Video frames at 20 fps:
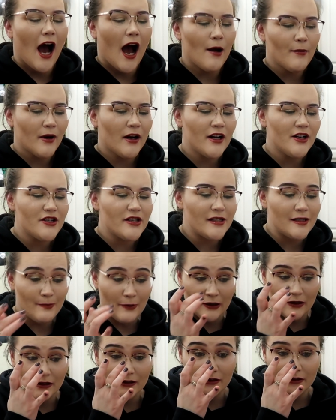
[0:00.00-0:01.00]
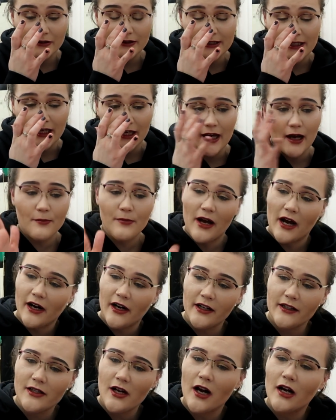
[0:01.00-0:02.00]
I'm going to just spill a little tea. I'm not
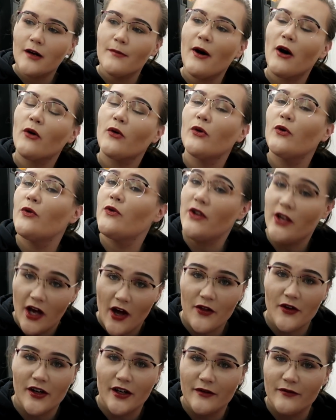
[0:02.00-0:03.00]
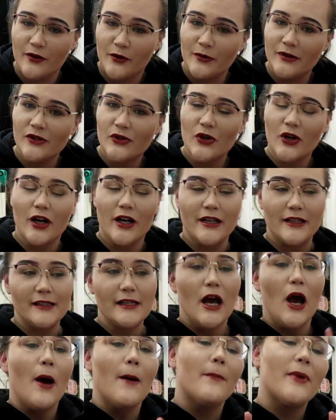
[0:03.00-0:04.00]
going to talk about who the other influencer is,